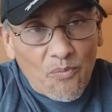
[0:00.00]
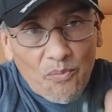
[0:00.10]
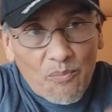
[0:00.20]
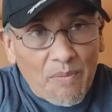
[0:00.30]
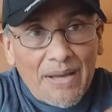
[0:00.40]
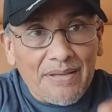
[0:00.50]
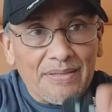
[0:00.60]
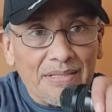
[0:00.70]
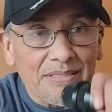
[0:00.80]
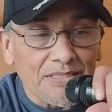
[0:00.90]
my
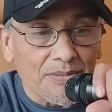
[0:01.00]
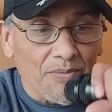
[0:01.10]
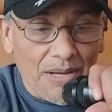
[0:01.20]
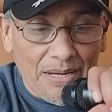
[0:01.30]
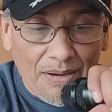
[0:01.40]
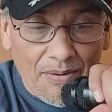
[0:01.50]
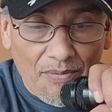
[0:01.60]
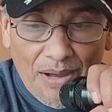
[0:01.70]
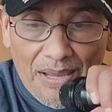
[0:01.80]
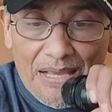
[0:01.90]
addiction right now.
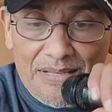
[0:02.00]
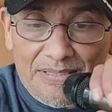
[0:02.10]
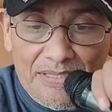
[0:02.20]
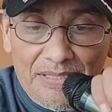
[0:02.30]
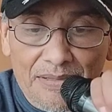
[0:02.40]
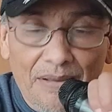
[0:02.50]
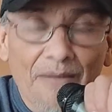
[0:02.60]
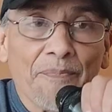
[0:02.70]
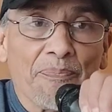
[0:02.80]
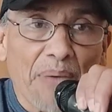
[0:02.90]
I can't see
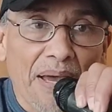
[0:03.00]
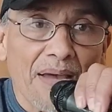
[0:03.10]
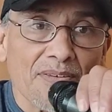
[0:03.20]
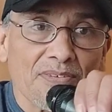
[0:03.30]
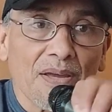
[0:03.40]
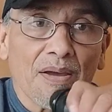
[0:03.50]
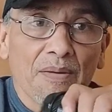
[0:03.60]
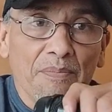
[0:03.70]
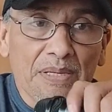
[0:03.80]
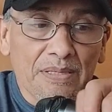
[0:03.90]
past
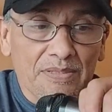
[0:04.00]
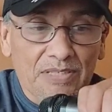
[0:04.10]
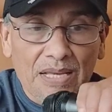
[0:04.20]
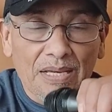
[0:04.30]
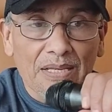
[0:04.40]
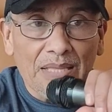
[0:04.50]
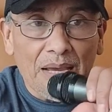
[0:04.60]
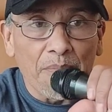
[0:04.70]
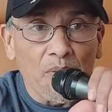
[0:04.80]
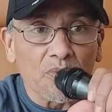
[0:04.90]
me staying in
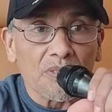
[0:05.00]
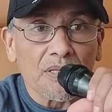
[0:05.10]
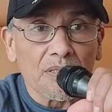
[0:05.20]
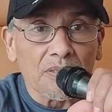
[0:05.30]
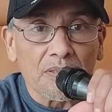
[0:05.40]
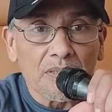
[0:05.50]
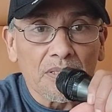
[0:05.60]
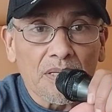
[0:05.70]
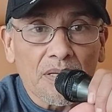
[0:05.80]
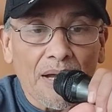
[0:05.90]
that motel.
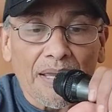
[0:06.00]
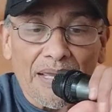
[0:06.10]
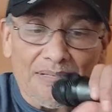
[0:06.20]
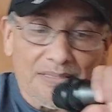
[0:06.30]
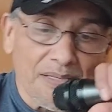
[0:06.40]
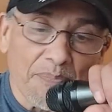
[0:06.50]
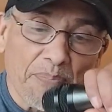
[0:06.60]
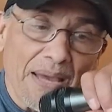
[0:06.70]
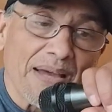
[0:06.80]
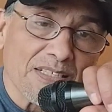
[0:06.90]
I can't see
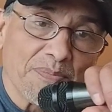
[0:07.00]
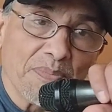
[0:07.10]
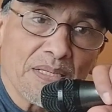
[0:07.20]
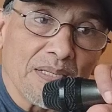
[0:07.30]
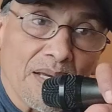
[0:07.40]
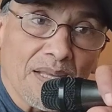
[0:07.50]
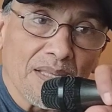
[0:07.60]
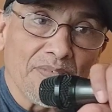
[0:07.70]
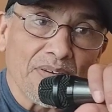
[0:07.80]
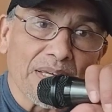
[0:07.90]
past me
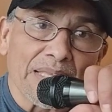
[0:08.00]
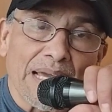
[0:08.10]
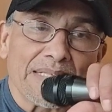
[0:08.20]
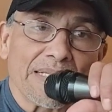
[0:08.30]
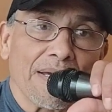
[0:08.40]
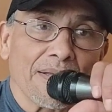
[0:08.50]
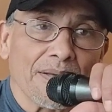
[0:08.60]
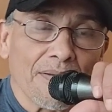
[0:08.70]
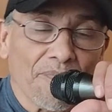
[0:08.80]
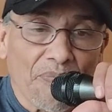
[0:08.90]
living in that tent.
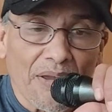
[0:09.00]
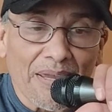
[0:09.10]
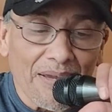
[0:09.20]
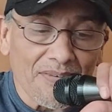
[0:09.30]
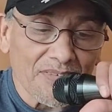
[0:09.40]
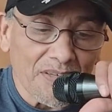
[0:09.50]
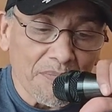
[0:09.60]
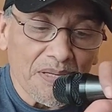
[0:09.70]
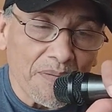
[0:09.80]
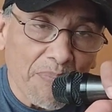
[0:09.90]
I can't see
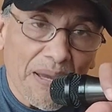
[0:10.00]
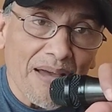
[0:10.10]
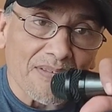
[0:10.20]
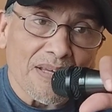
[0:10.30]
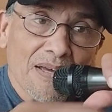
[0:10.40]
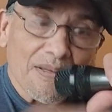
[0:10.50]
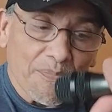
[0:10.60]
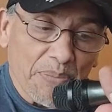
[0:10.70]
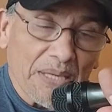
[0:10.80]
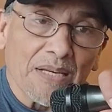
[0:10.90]
me past
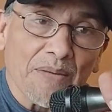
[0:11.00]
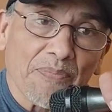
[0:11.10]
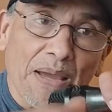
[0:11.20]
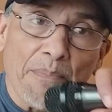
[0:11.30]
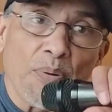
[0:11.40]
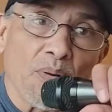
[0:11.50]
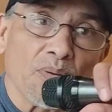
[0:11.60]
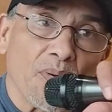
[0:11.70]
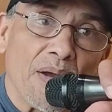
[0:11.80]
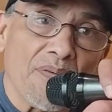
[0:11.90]
picking up that
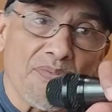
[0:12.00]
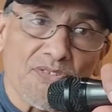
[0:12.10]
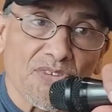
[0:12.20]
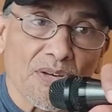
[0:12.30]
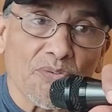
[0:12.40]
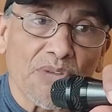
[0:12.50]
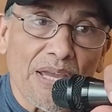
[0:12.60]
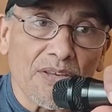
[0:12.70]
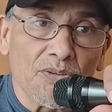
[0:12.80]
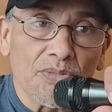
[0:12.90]
bolo every single day
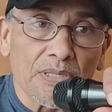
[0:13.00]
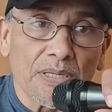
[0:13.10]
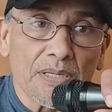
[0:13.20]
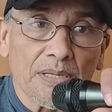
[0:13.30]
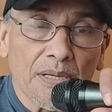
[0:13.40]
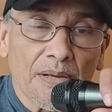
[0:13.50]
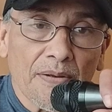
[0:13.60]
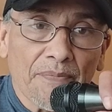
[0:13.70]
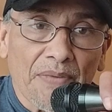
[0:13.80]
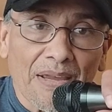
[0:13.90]
and using it.
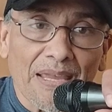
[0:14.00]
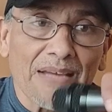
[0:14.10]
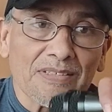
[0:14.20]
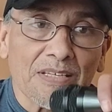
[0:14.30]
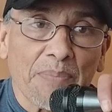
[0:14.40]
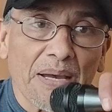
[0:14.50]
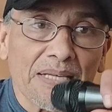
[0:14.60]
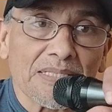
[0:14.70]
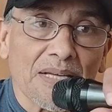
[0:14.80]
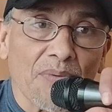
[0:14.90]
I can't see
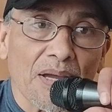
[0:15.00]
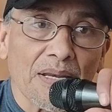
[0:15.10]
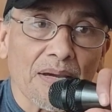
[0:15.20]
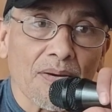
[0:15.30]
past that right now.